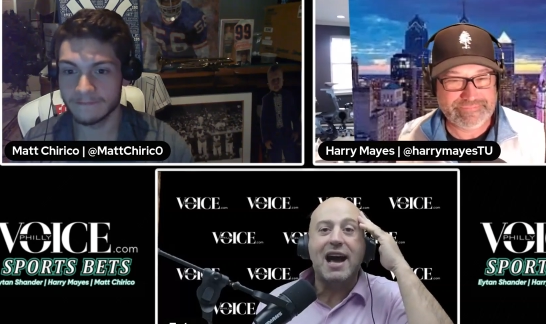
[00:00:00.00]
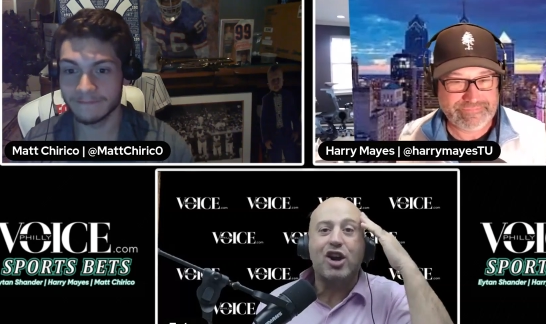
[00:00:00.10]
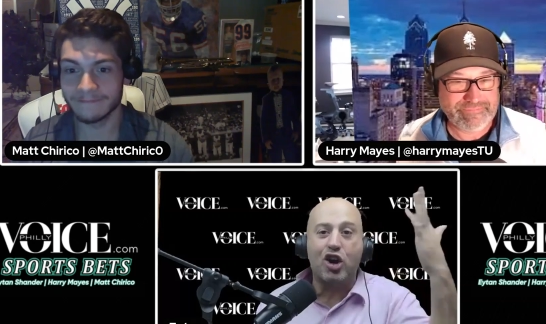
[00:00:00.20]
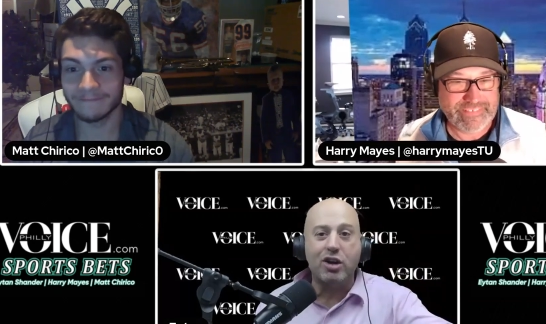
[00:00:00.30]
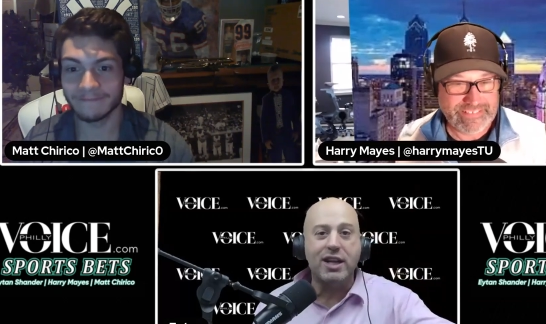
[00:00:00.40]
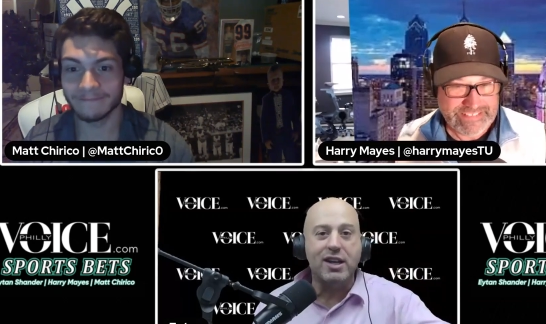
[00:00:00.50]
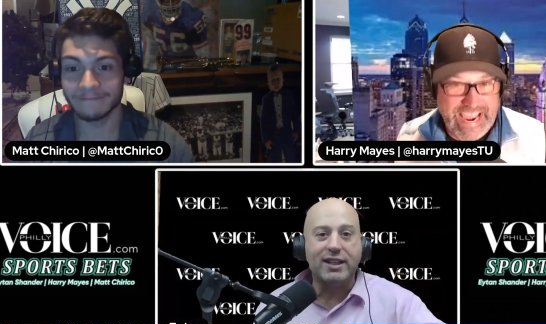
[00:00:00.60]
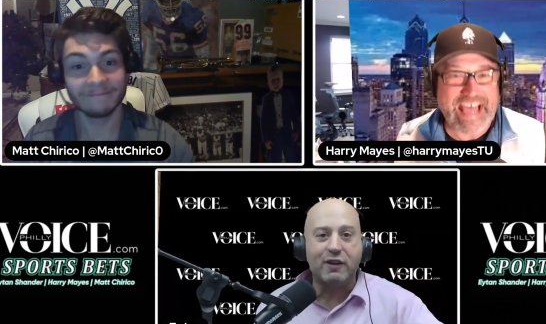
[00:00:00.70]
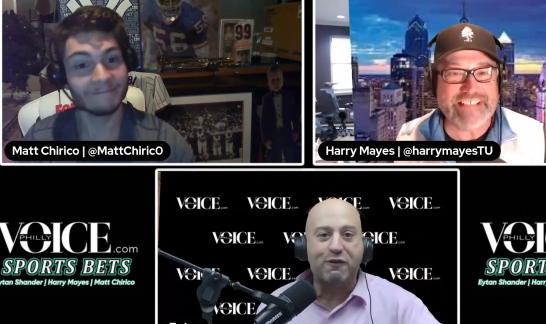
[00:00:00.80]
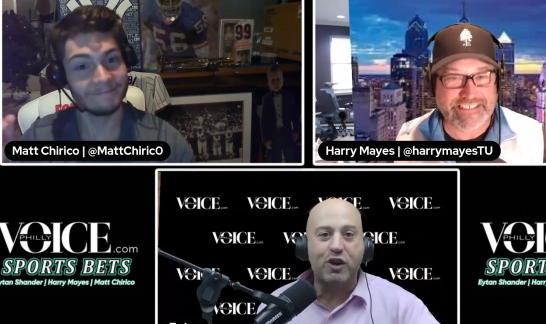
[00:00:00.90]
Speaker 1: hurt in like
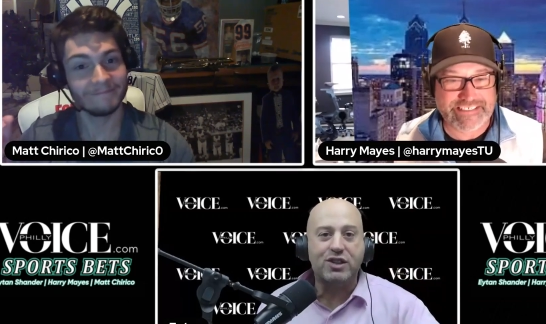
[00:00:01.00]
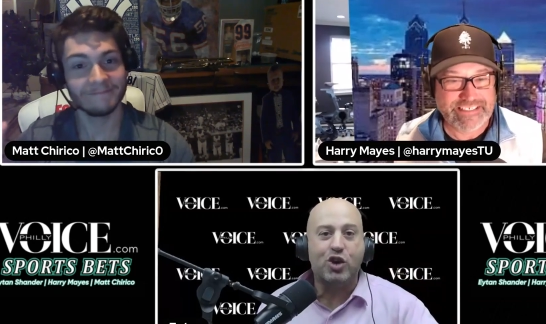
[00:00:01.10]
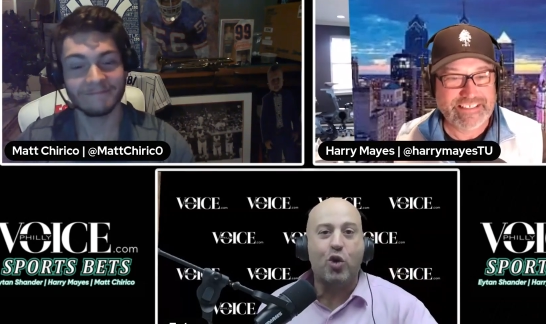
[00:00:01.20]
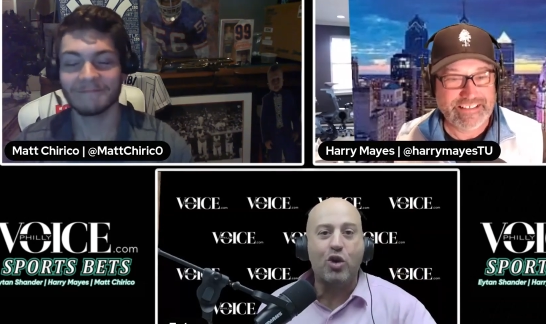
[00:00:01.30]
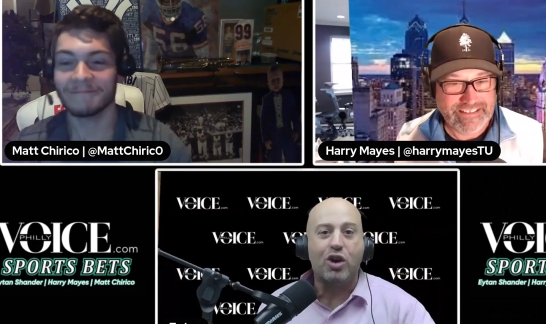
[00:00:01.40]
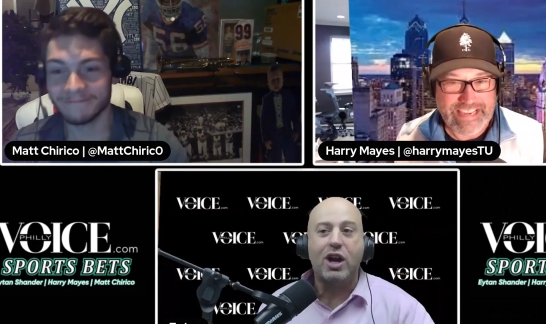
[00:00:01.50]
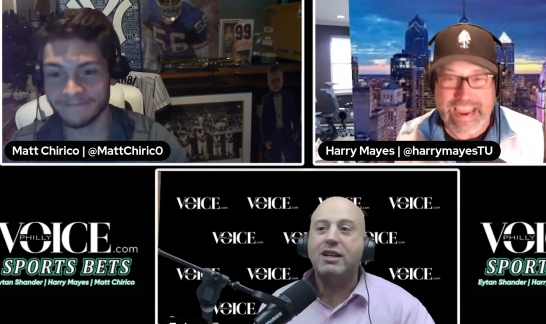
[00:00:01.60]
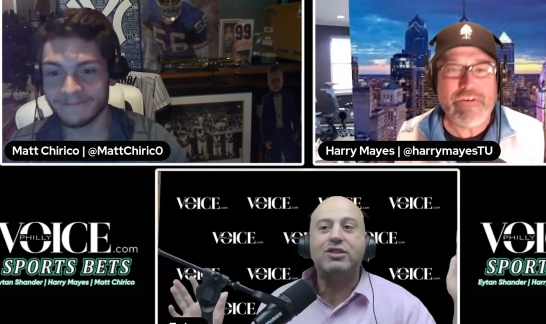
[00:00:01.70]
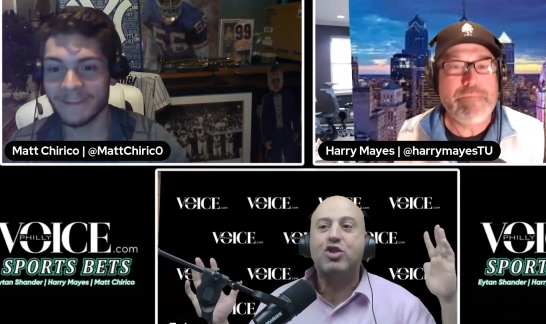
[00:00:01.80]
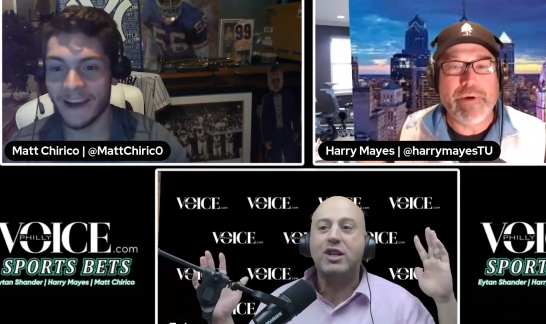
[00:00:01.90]
yes. the first quarter.
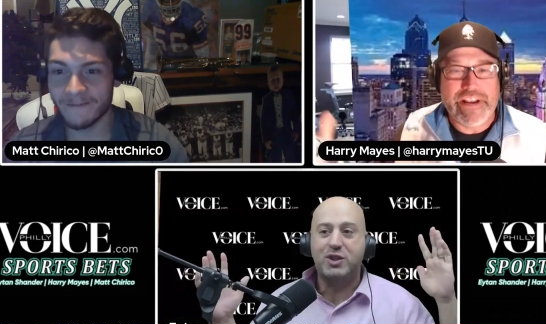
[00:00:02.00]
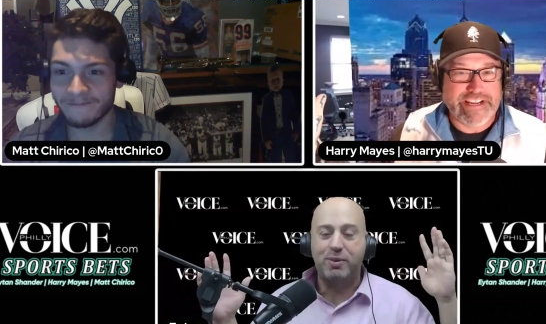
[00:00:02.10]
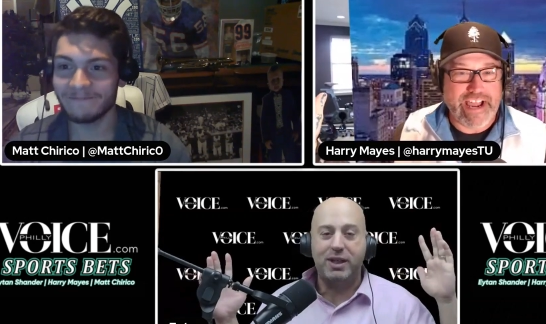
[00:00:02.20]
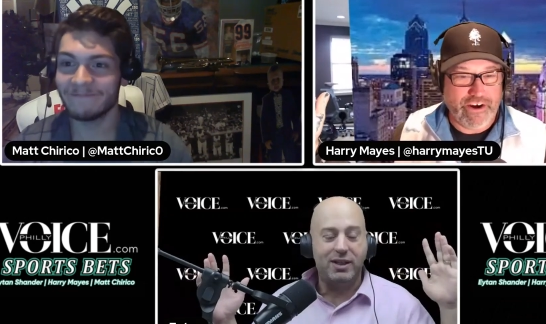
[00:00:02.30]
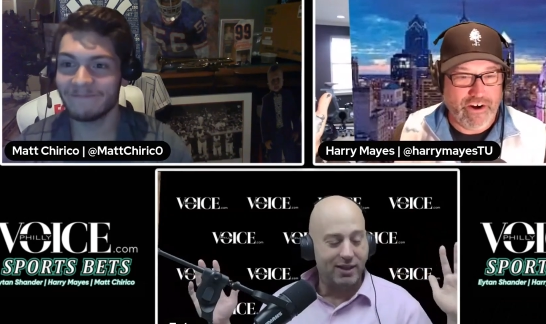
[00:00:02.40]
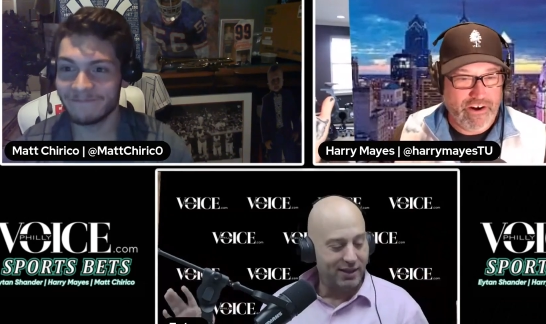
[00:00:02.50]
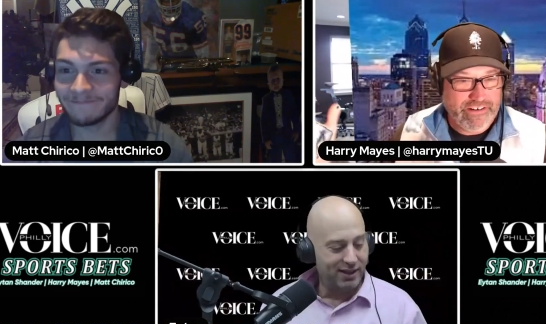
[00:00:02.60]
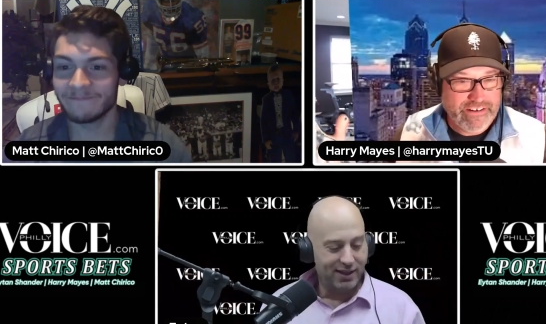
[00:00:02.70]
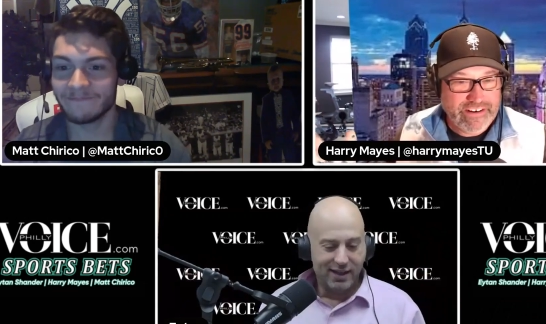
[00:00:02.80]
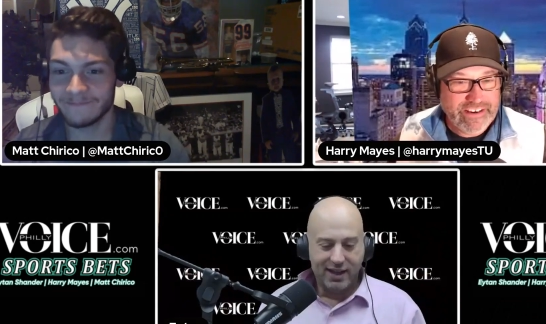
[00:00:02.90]
Everybody got hurt.